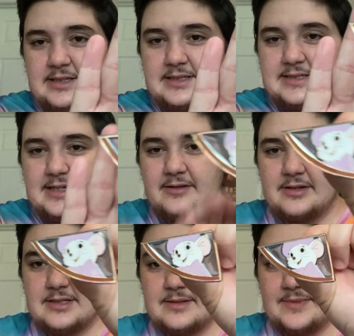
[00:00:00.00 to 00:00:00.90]
See how you
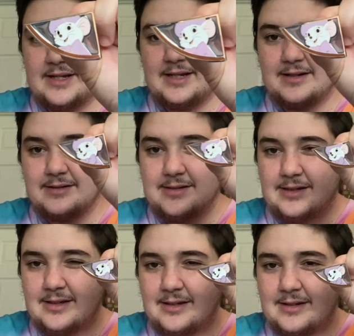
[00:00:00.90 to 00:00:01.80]
can see my hand
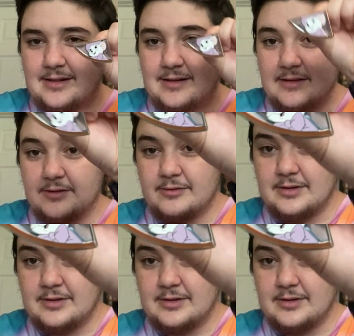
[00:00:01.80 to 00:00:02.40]
through